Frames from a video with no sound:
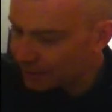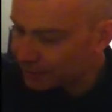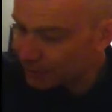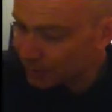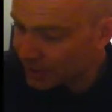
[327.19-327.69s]

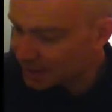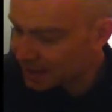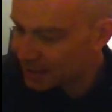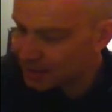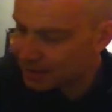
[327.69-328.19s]
2
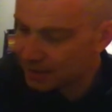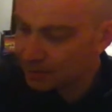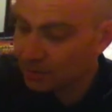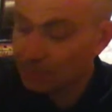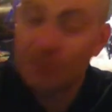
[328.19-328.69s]
NASCARs. Now,
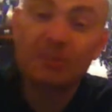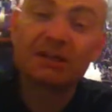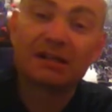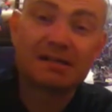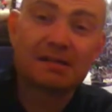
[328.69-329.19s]
I'm a big
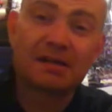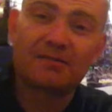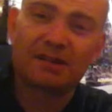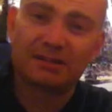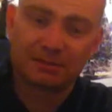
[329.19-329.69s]
NASCAR
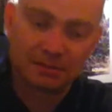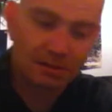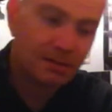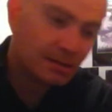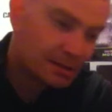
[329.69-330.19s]
fan.
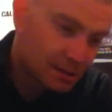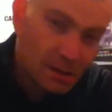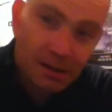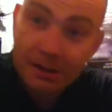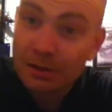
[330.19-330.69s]

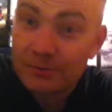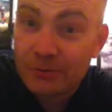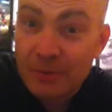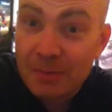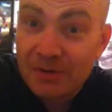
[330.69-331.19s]
You know,
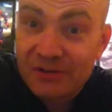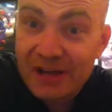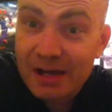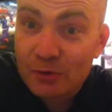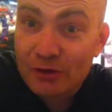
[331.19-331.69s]
some people
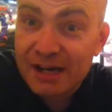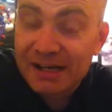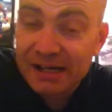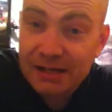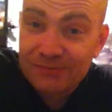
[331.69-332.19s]
say I'm a
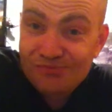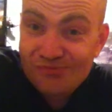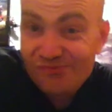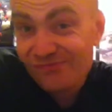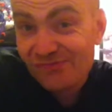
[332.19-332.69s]
redneck.
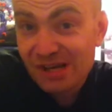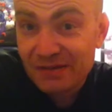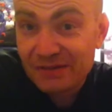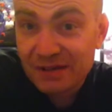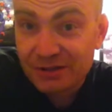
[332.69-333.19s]
I
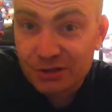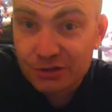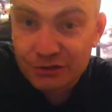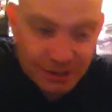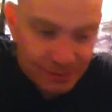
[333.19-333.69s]
live down the
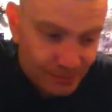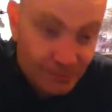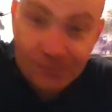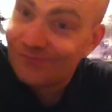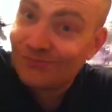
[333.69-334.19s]
country.
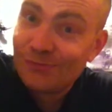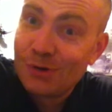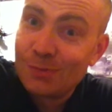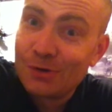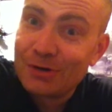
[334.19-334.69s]

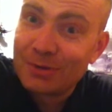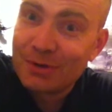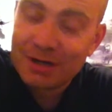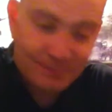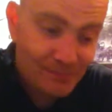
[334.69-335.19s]
What more do you
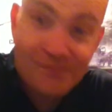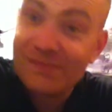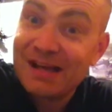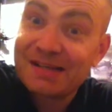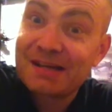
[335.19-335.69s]
want?
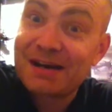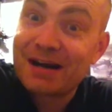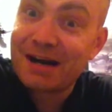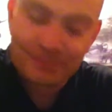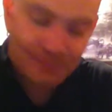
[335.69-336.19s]
NASCAR.